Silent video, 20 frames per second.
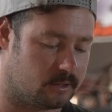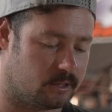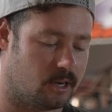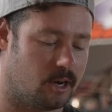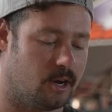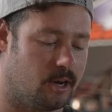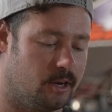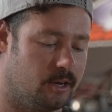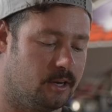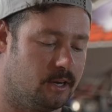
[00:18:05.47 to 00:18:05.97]

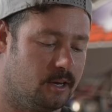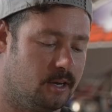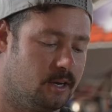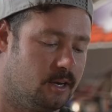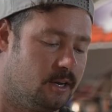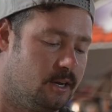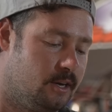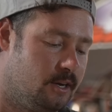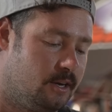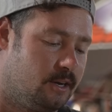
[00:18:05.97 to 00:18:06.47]
So
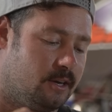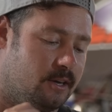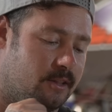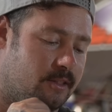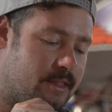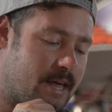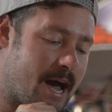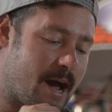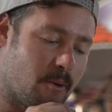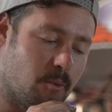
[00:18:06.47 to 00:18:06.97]

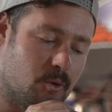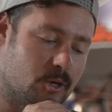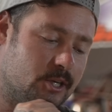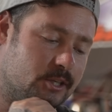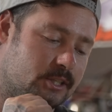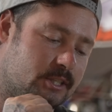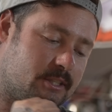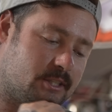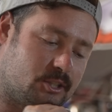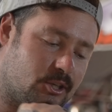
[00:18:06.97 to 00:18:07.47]
that
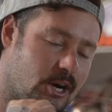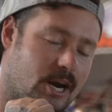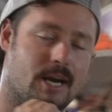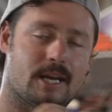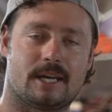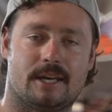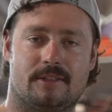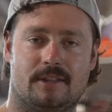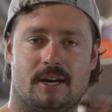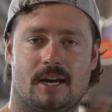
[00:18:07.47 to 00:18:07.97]
was trying
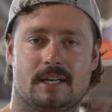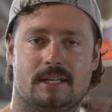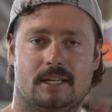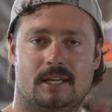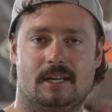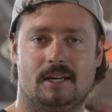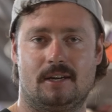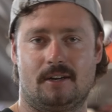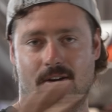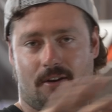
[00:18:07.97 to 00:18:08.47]
to get the
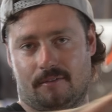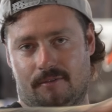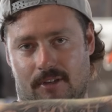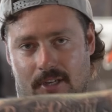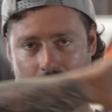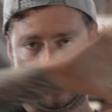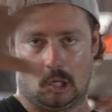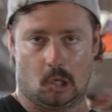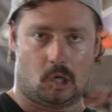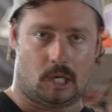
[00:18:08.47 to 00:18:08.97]
idea of
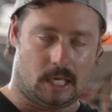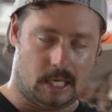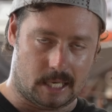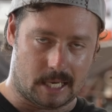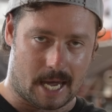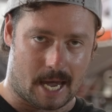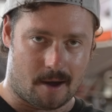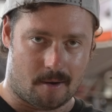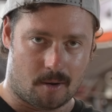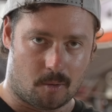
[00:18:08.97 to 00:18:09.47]
it looking
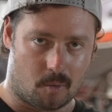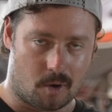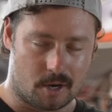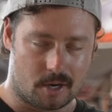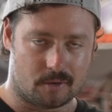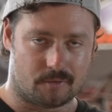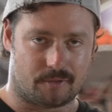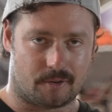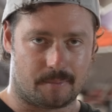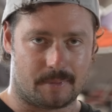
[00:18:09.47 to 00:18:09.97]
how I
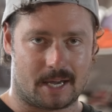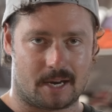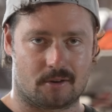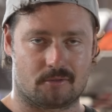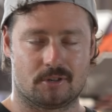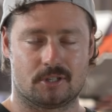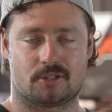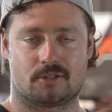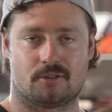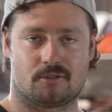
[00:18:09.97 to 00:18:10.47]
wanted from that
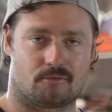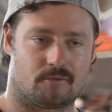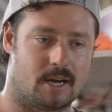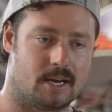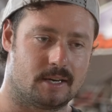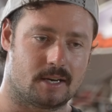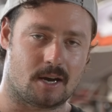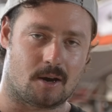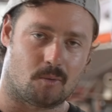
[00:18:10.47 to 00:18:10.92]
original render.